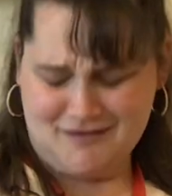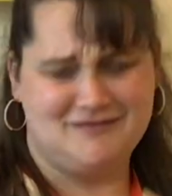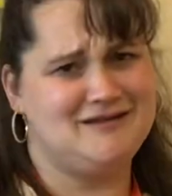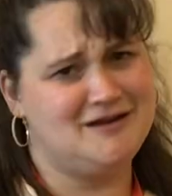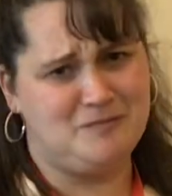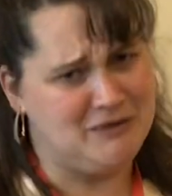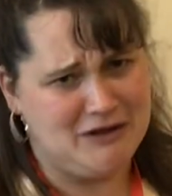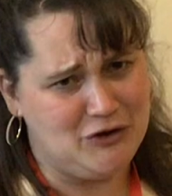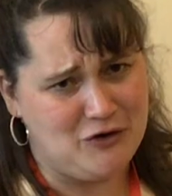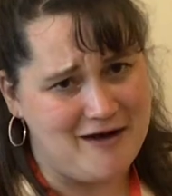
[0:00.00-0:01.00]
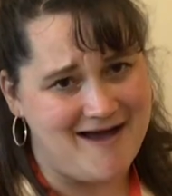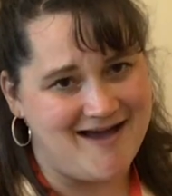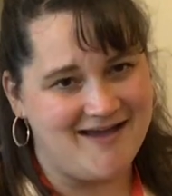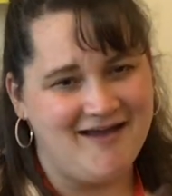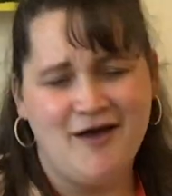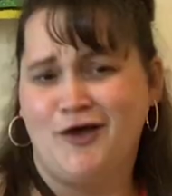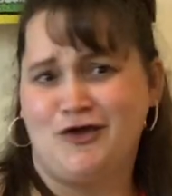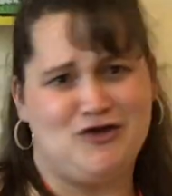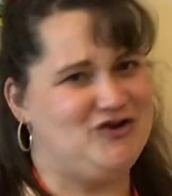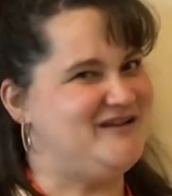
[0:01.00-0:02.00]
Did Pete cry?
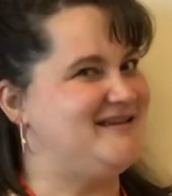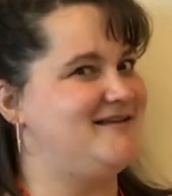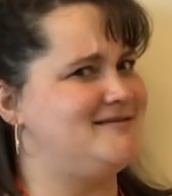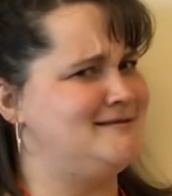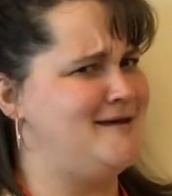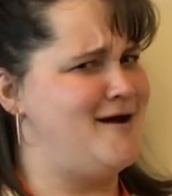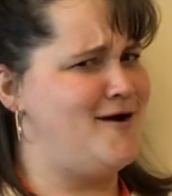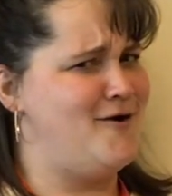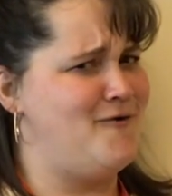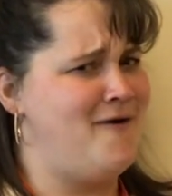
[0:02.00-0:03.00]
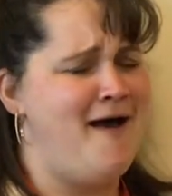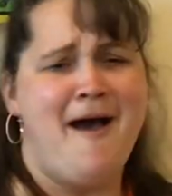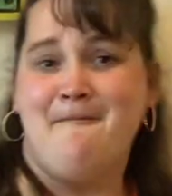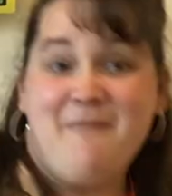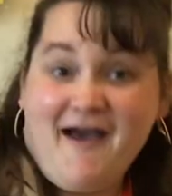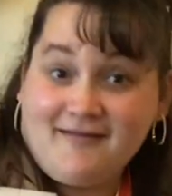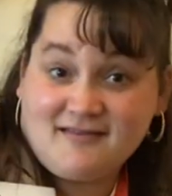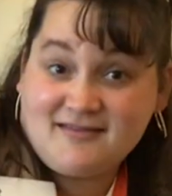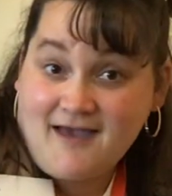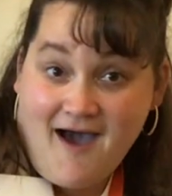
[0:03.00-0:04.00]
Goodness no.
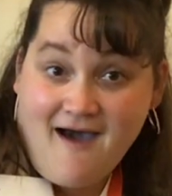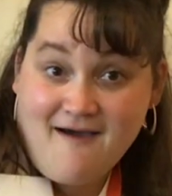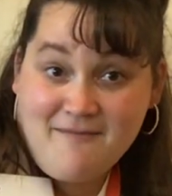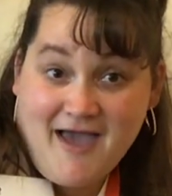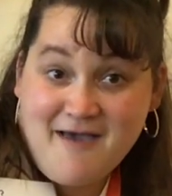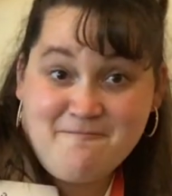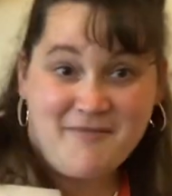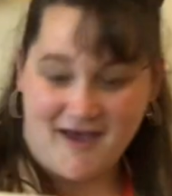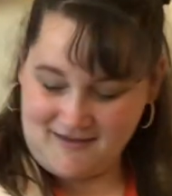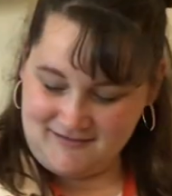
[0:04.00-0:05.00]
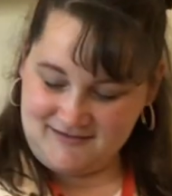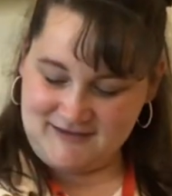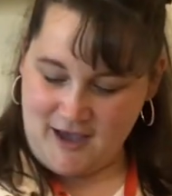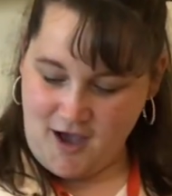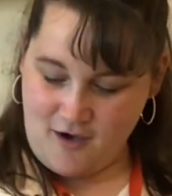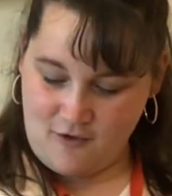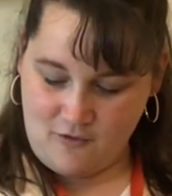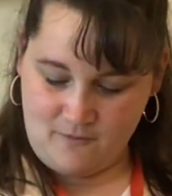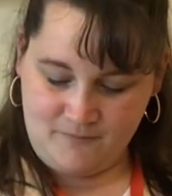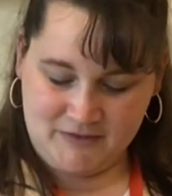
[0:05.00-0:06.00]
Buttons come and buttons
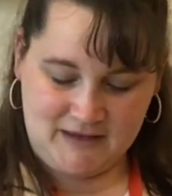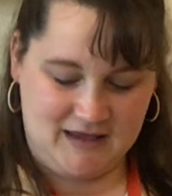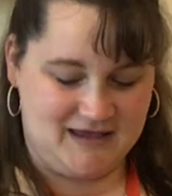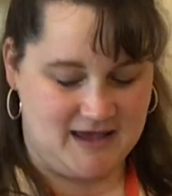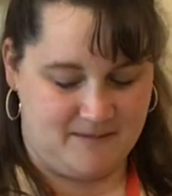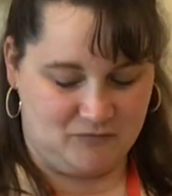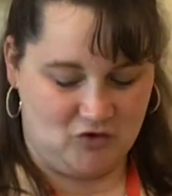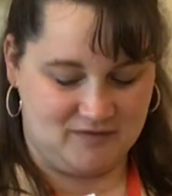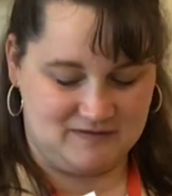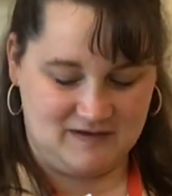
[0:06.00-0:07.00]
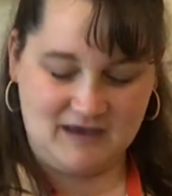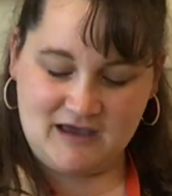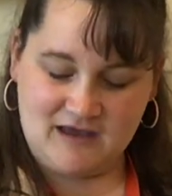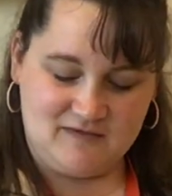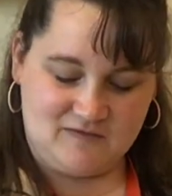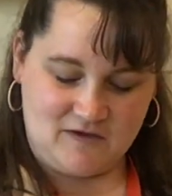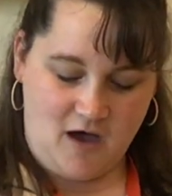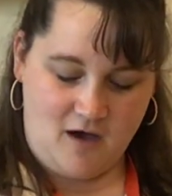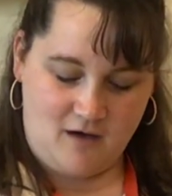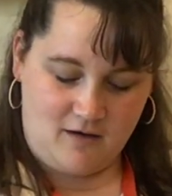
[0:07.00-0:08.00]
go. He kept on singing his
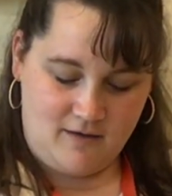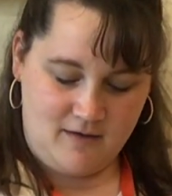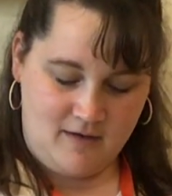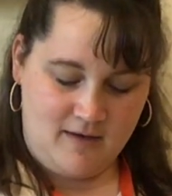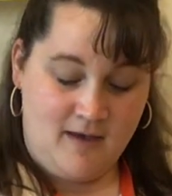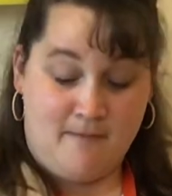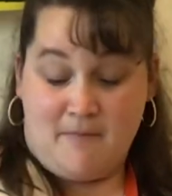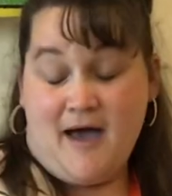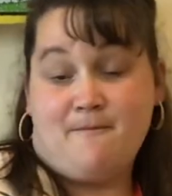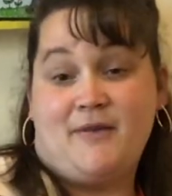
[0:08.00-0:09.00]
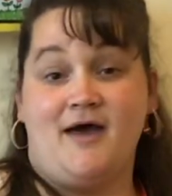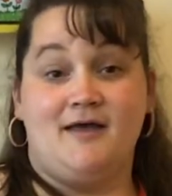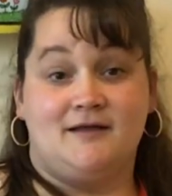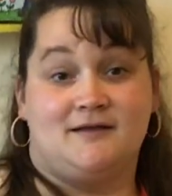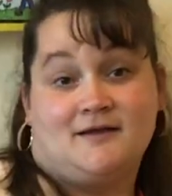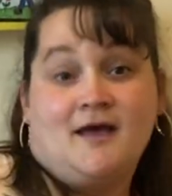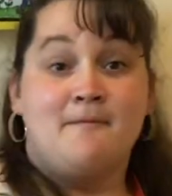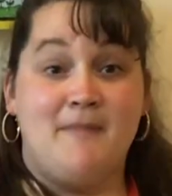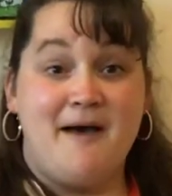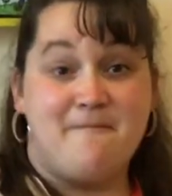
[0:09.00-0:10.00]
song. My button,
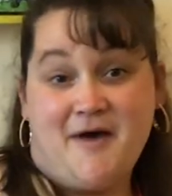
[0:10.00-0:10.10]
my